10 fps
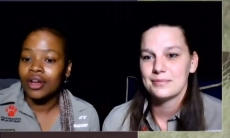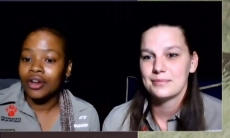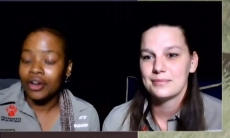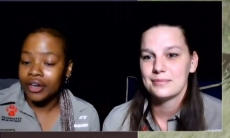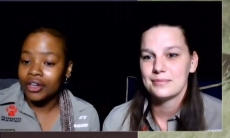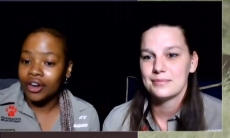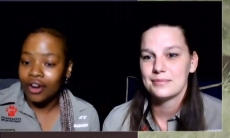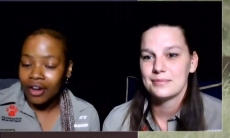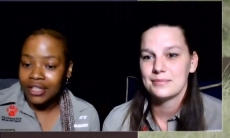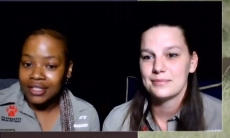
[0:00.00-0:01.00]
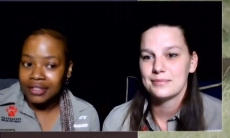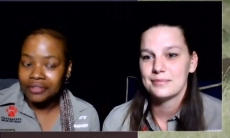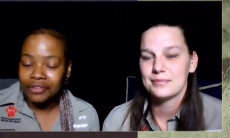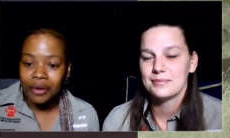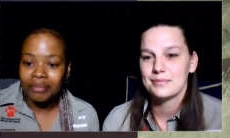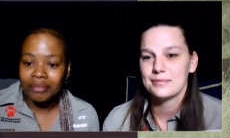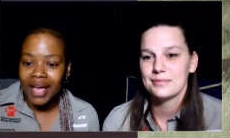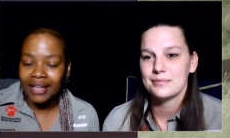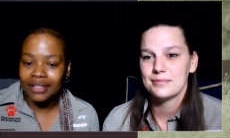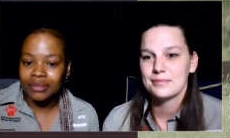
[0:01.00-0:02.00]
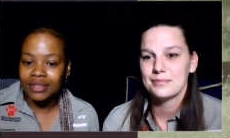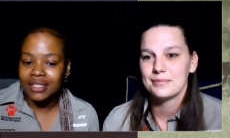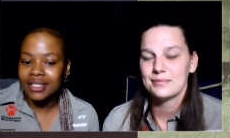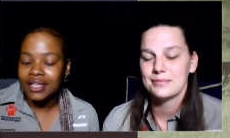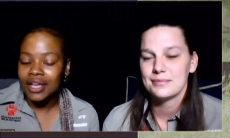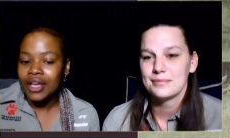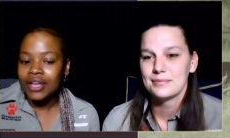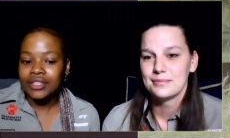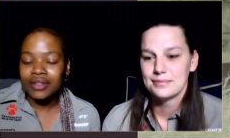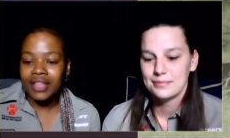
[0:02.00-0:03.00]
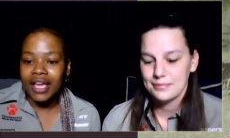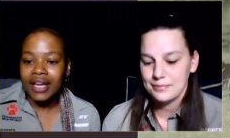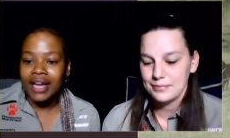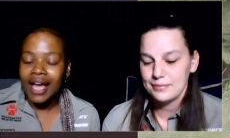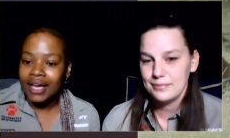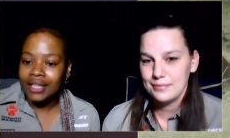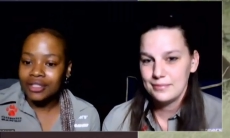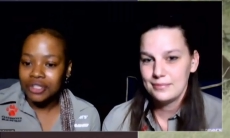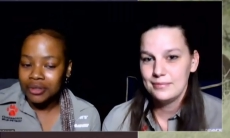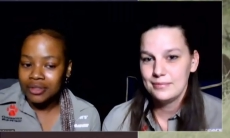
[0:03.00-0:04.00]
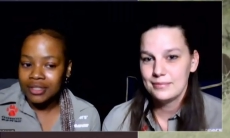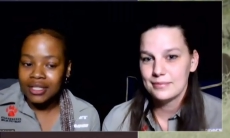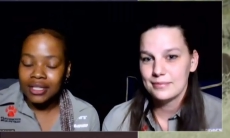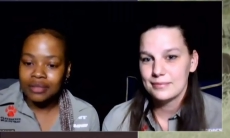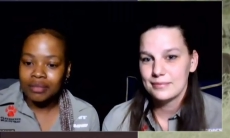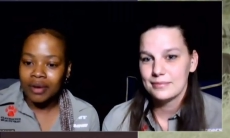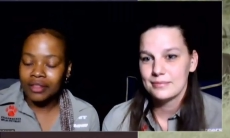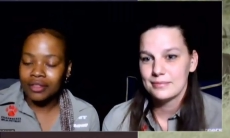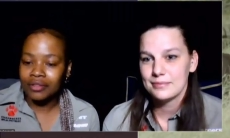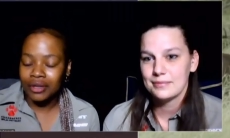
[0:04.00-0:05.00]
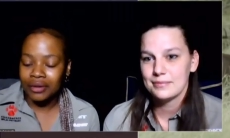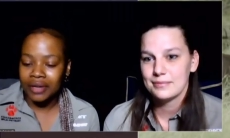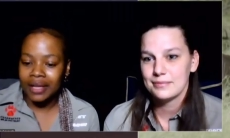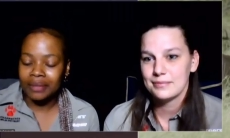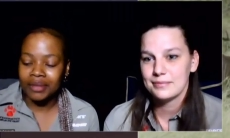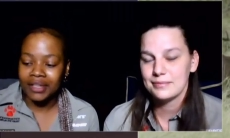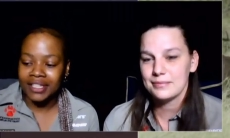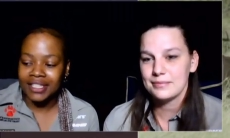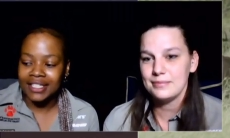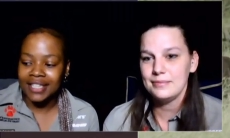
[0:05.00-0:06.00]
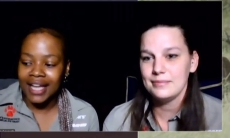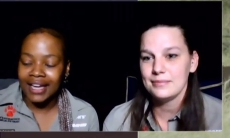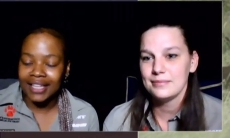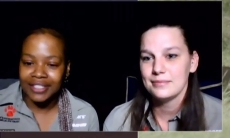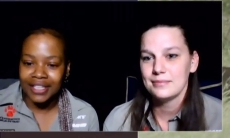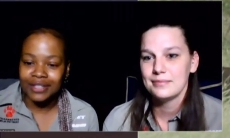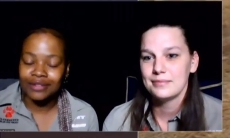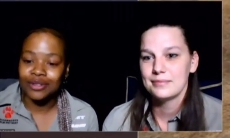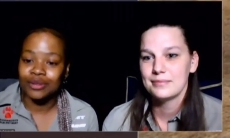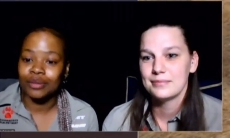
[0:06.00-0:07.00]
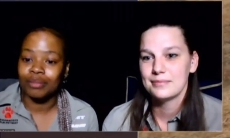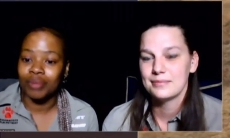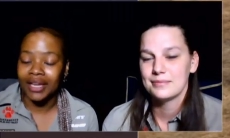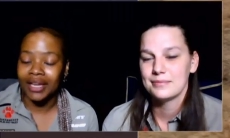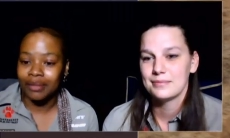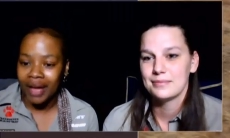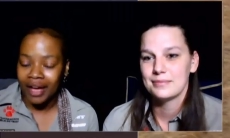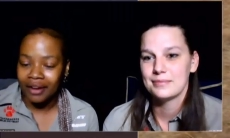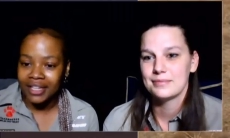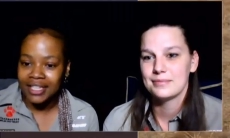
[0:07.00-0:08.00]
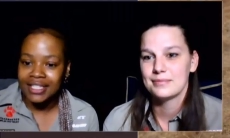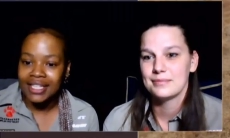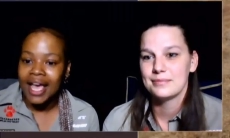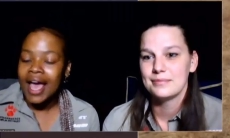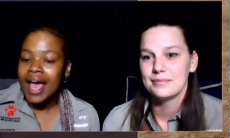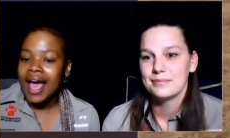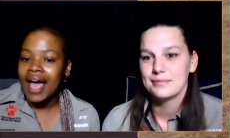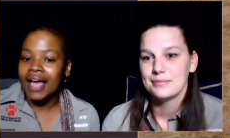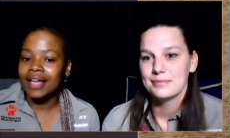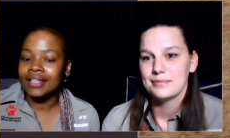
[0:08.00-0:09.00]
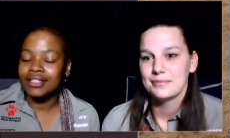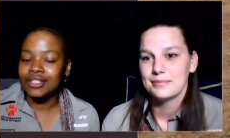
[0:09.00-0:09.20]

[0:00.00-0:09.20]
Speaker 1: learn a lot from animals. So then I chose this path of career because I like to say to break barriers and